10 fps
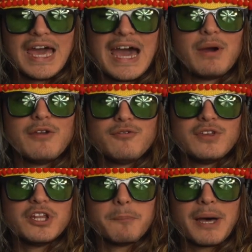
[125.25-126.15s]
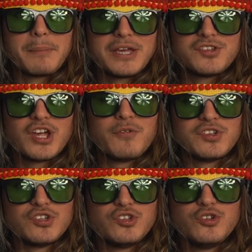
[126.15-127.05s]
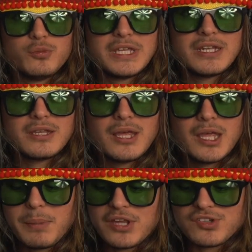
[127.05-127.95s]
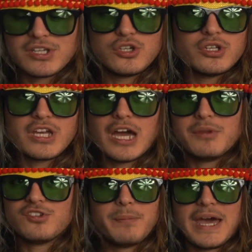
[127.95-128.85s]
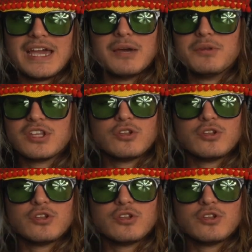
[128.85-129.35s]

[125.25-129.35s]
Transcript: how I feel about myself as a human based on good comments and bad comments.